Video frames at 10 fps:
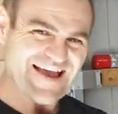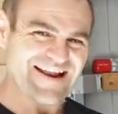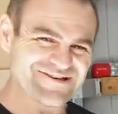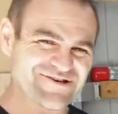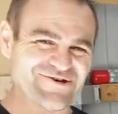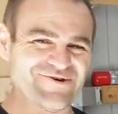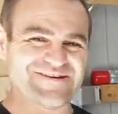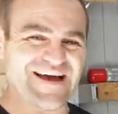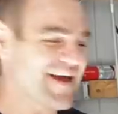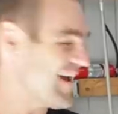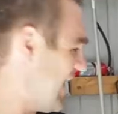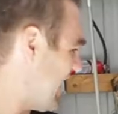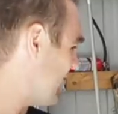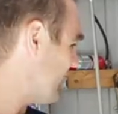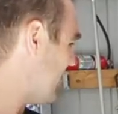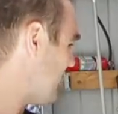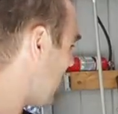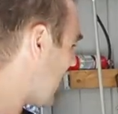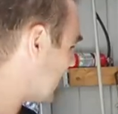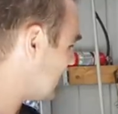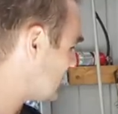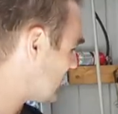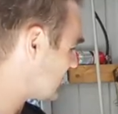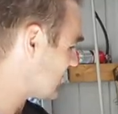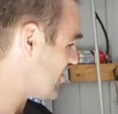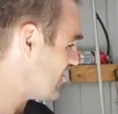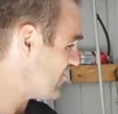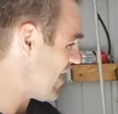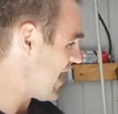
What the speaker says: And it's a new day and we're back into it. So